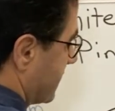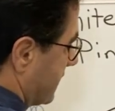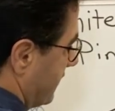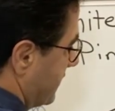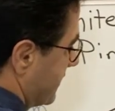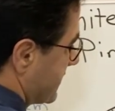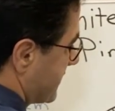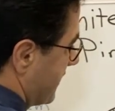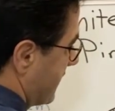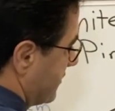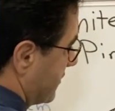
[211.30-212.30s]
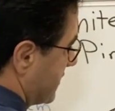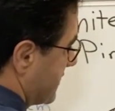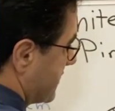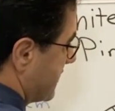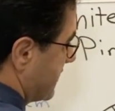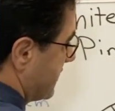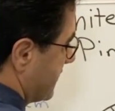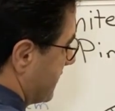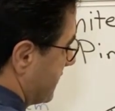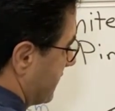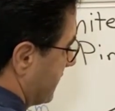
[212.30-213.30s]
On the side you can see
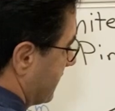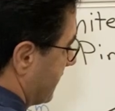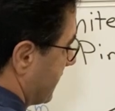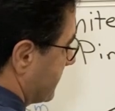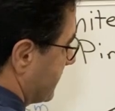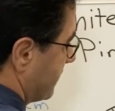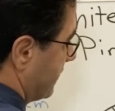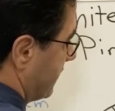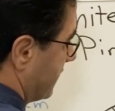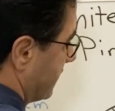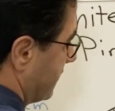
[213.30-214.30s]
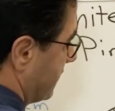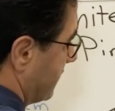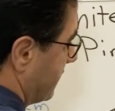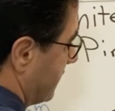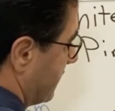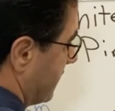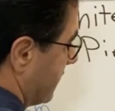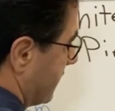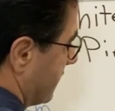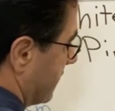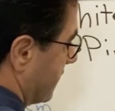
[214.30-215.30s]
lateral
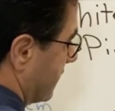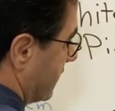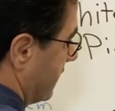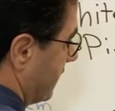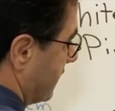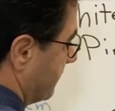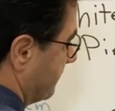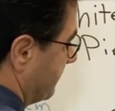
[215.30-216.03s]
column.